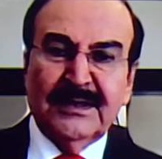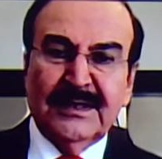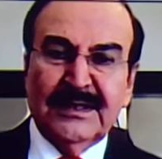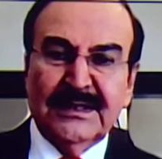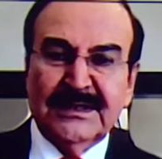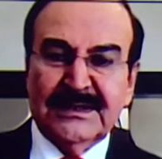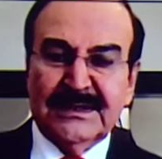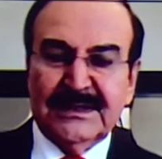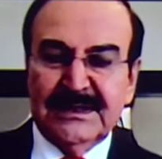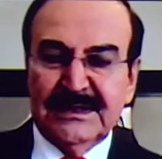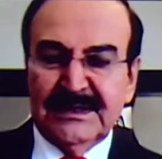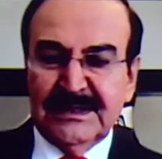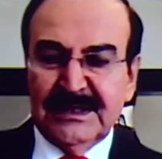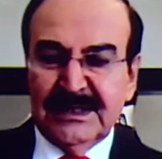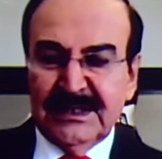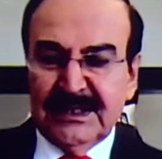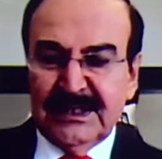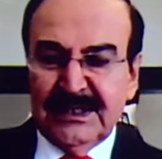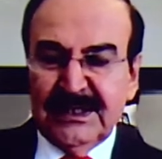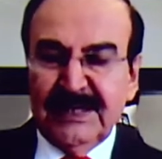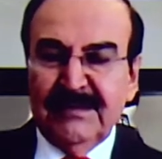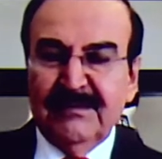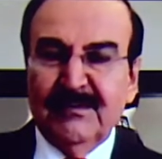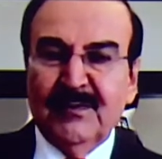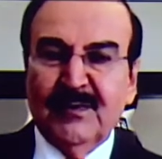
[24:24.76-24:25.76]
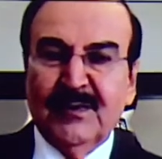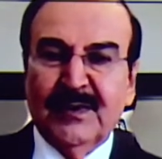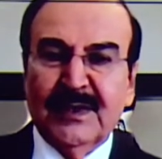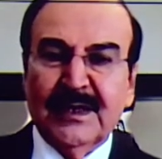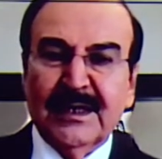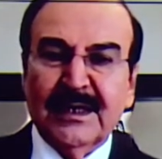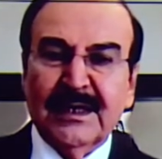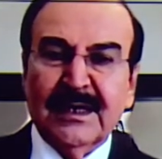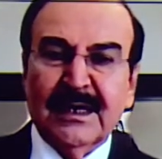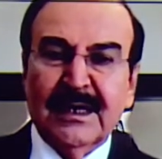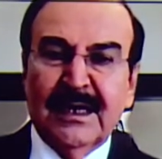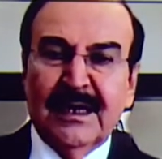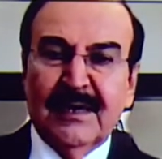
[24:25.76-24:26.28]
This is a teamwork
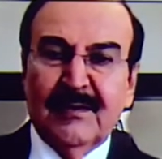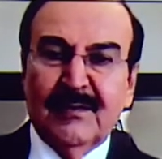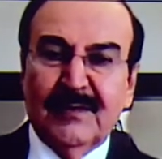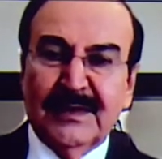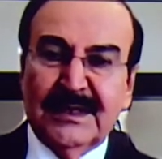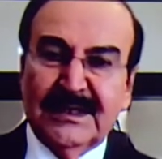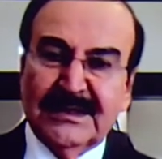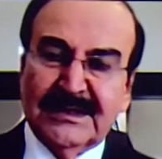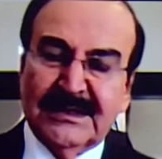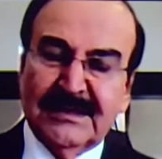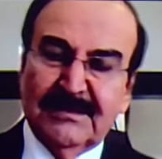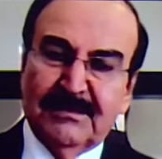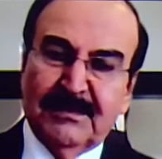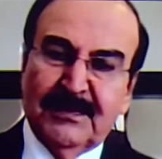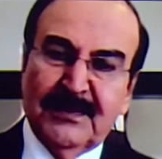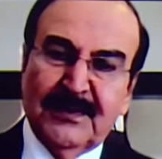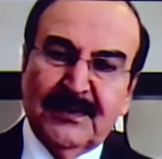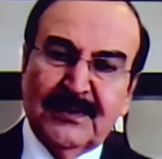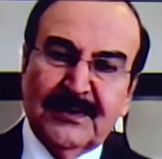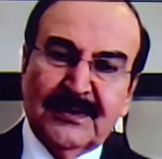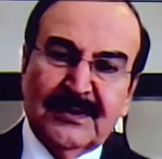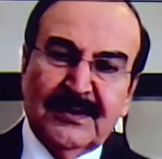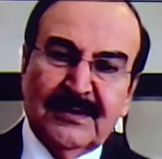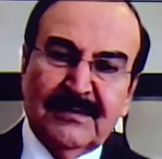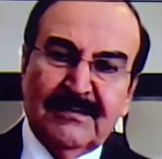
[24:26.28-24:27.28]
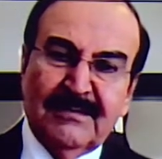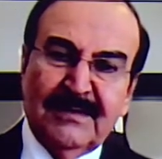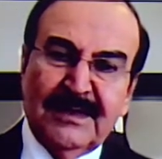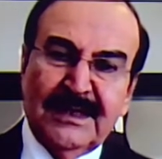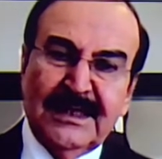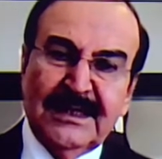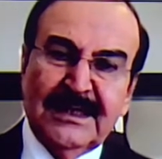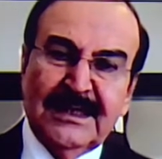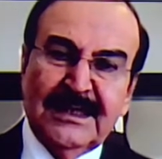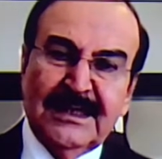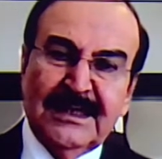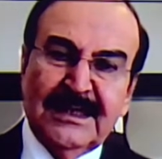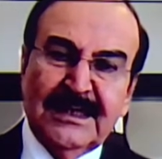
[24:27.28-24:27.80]
with the support of
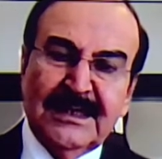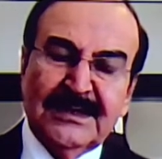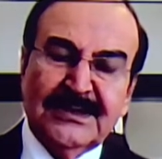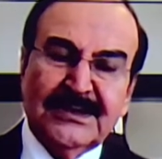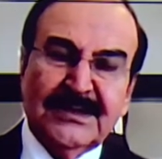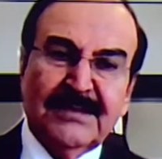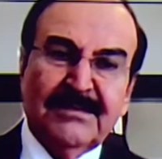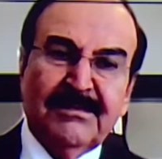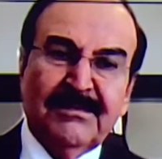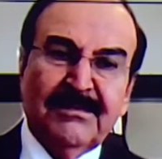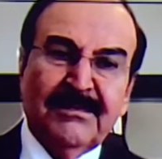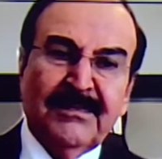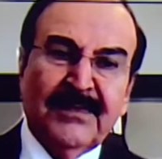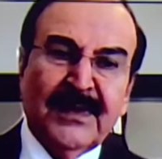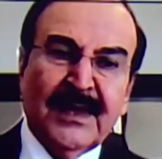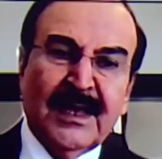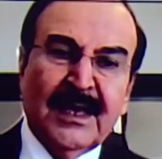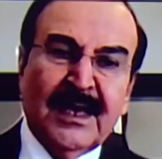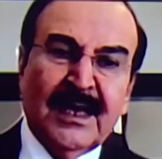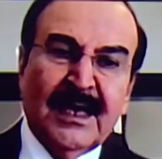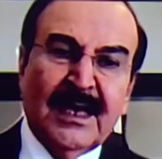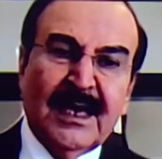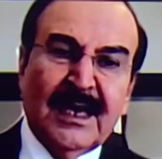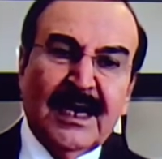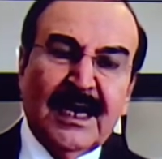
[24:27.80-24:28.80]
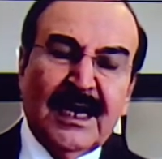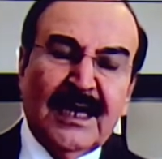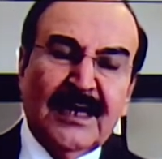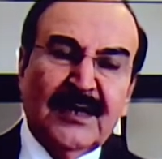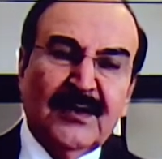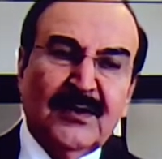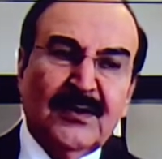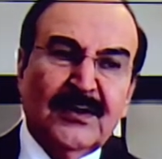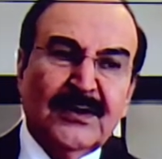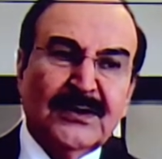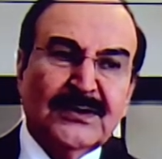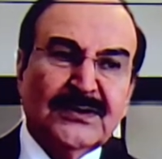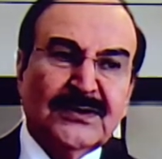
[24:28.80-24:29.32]
leadership and
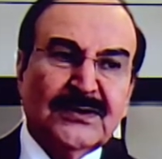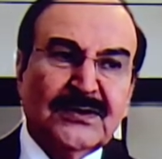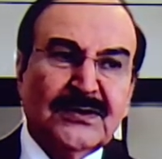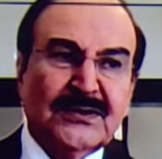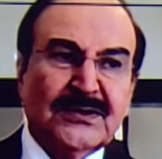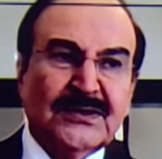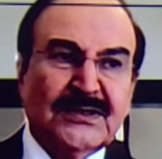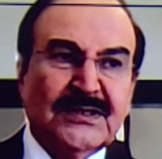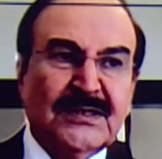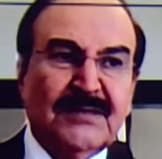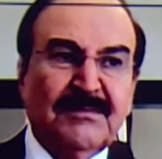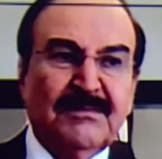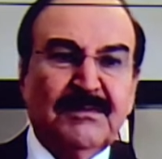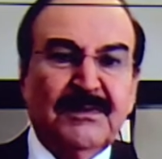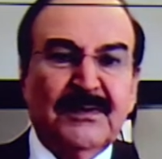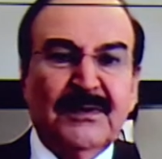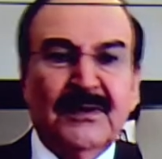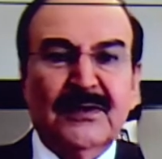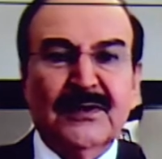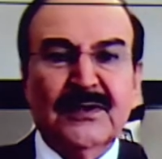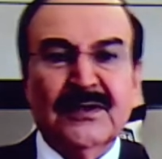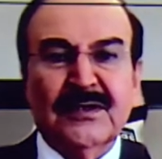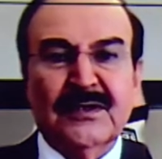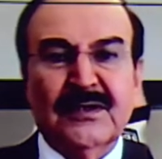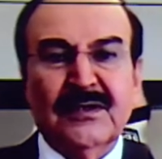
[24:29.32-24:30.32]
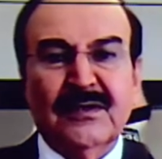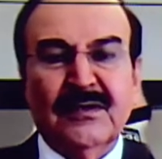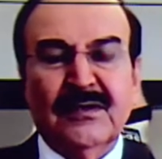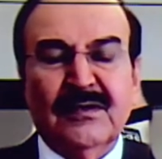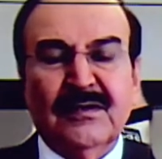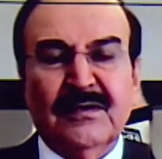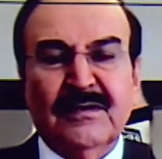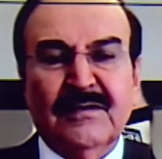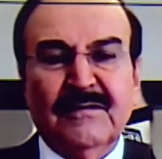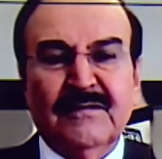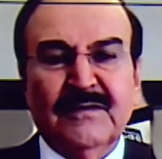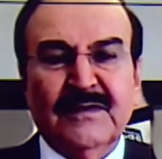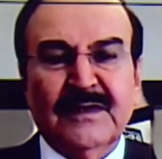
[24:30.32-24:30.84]
also support
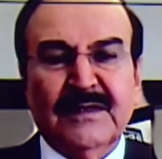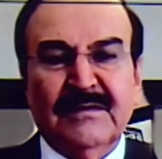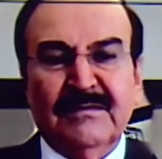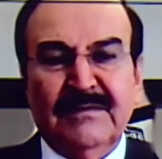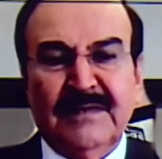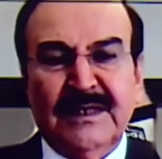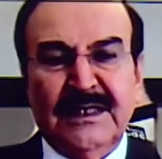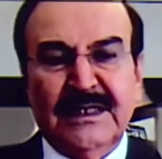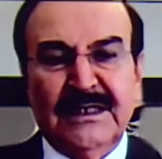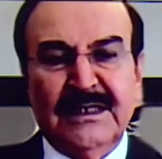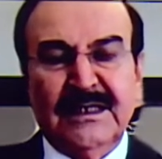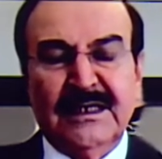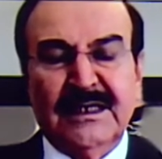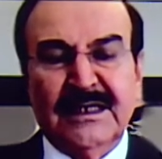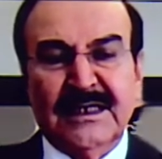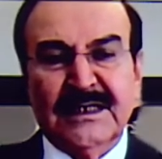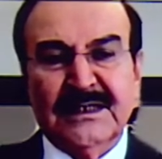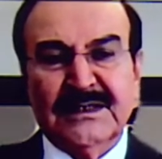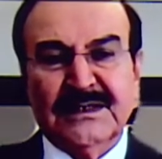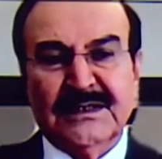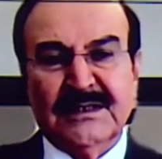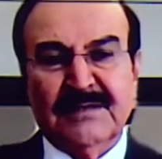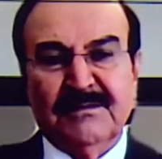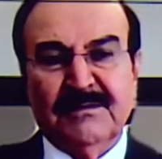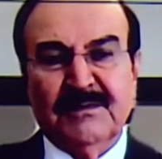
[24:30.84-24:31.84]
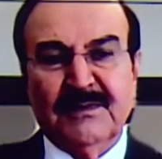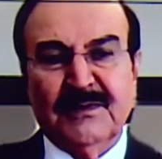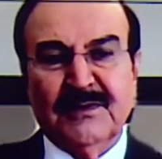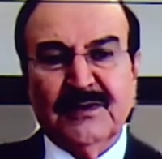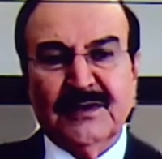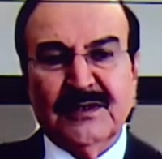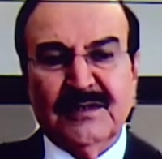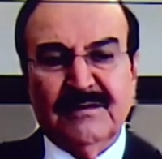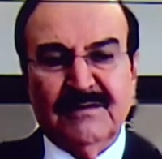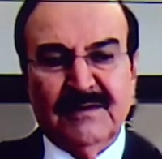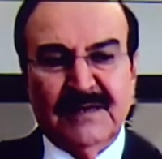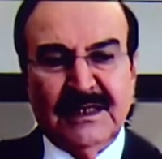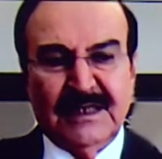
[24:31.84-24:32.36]
of the media, support
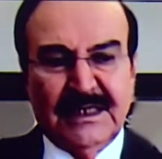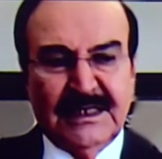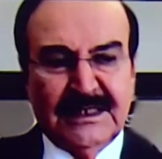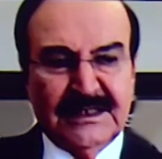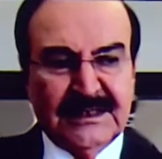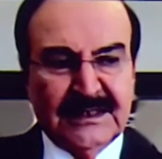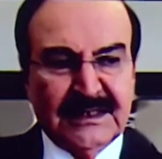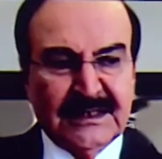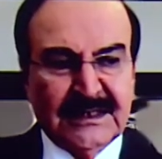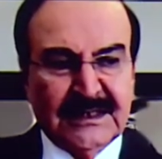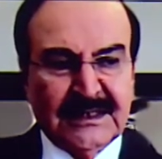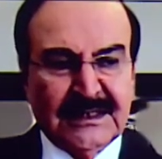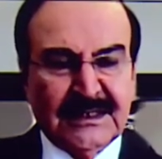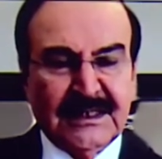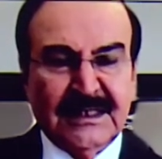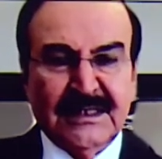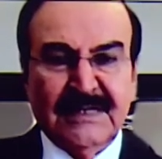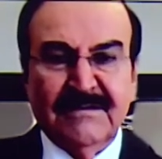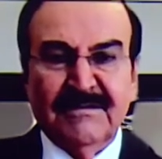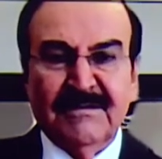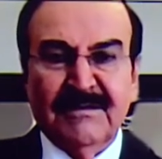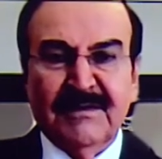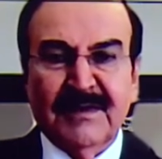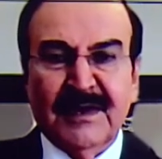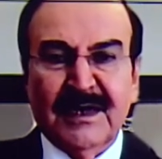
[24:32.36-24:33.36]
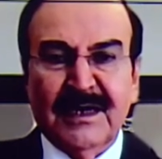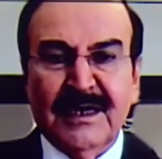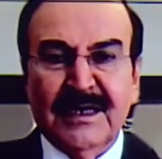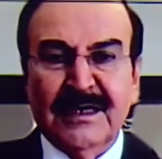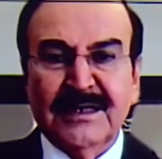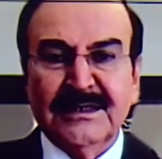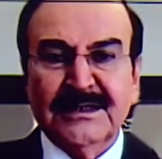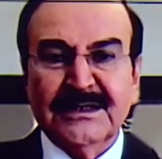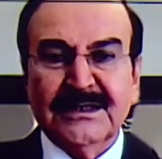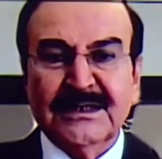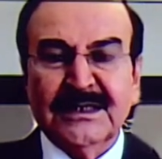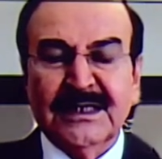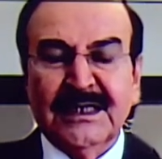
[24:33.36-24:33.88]
of the legislative
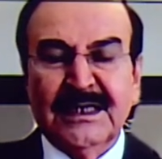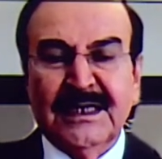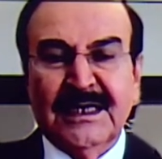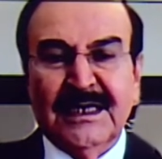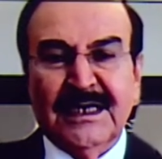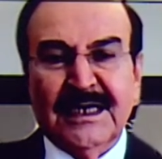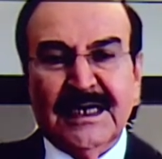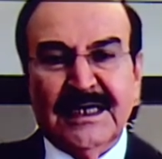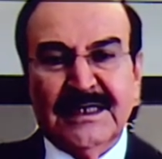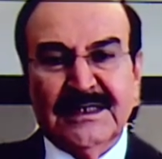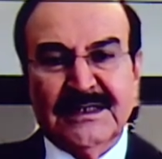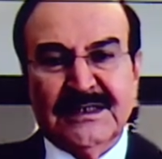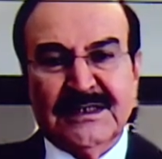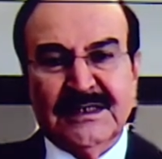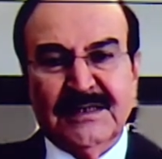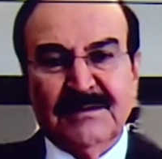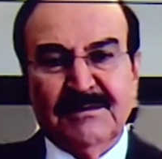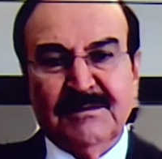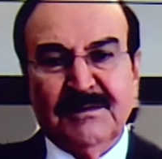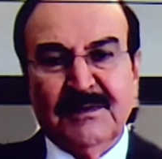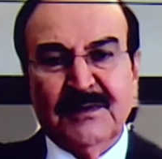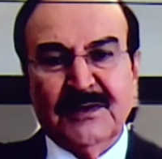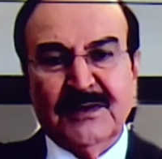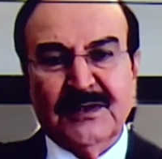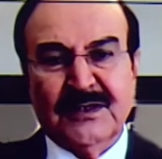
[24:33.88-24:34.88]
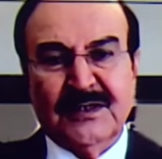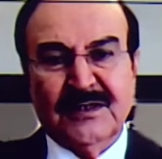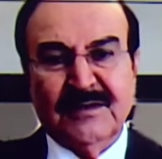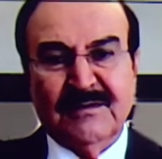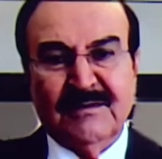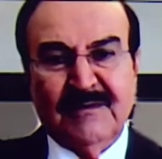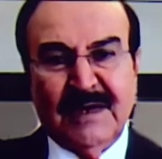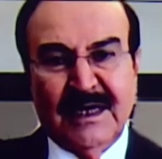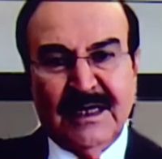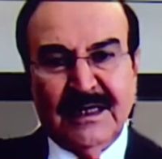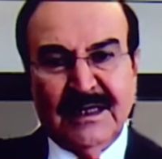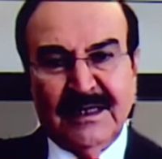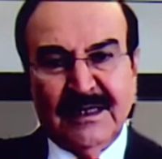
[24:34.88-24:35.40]
branch, and support of
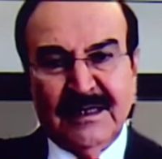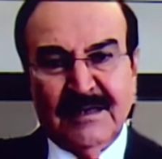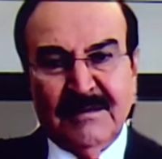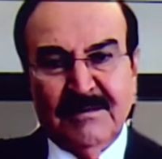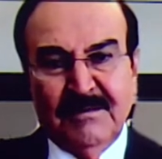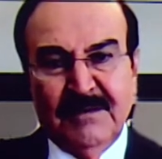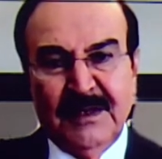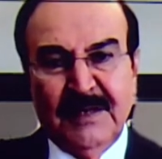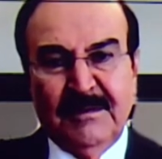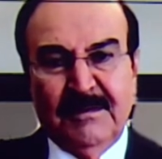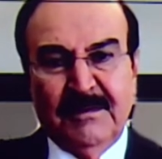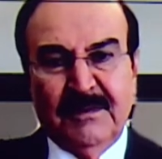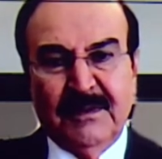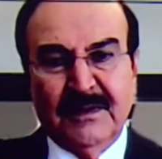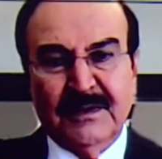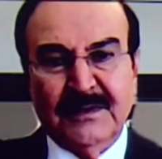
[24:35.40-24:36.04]
other people.